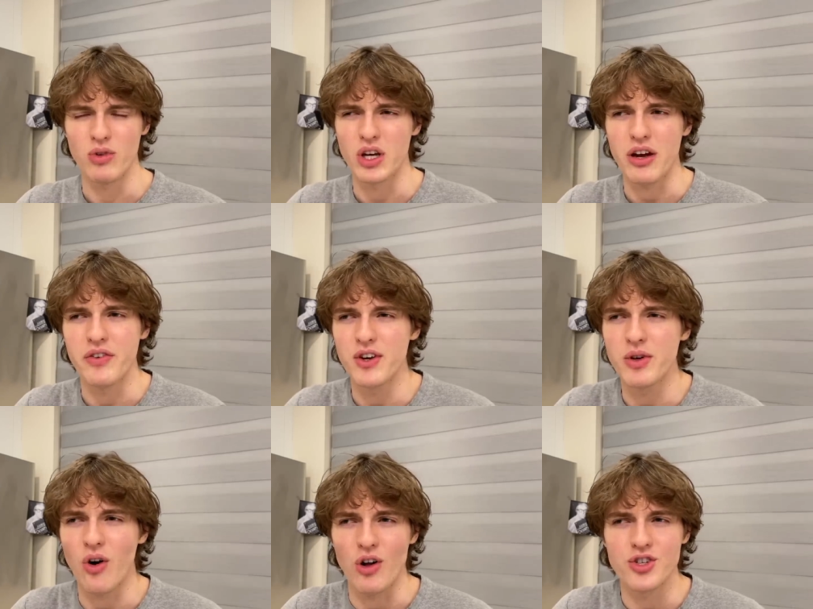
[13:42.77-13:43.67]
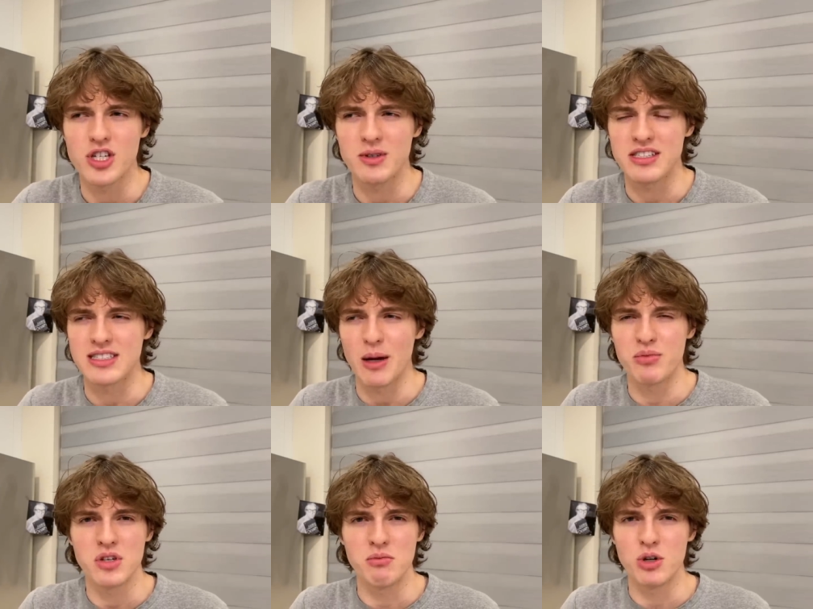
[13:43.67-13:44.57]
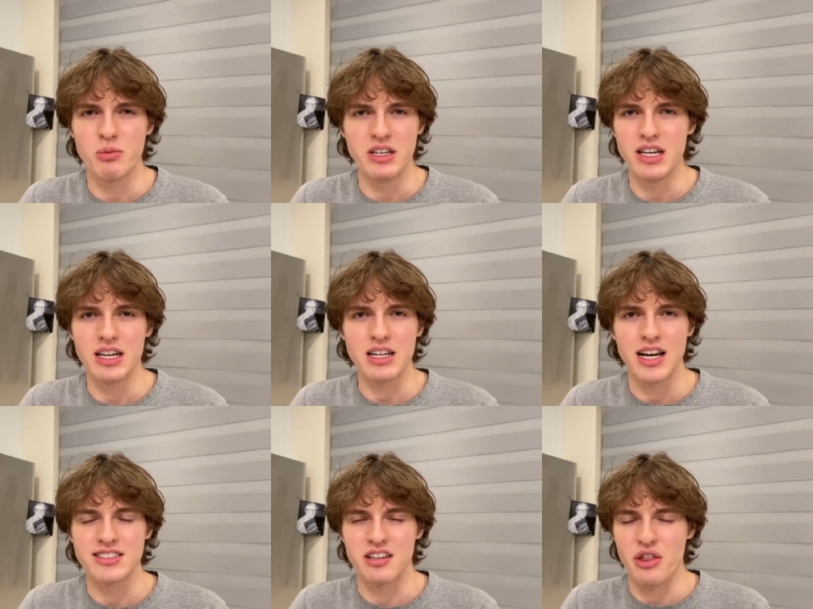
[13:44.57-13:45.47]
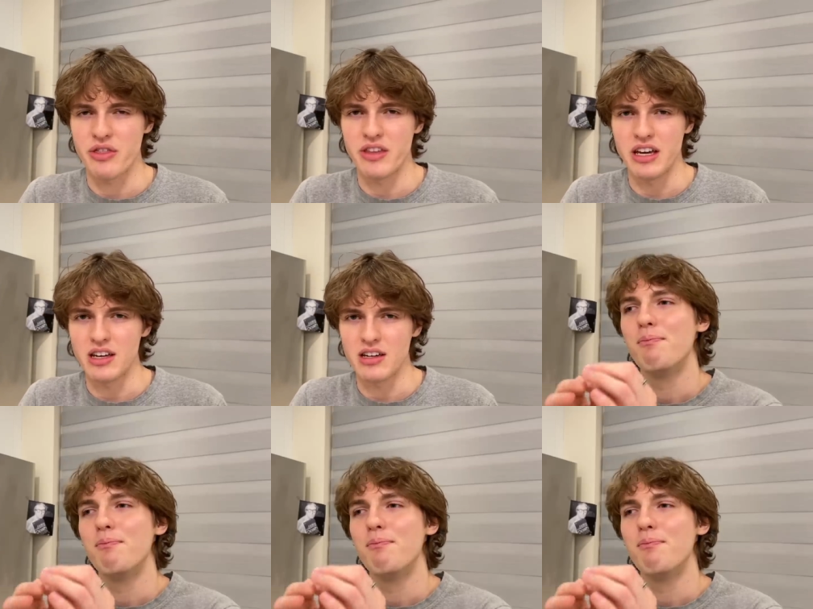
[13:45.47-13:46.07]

Like, I feel like we've all just accepted Moby Dick as like a thing,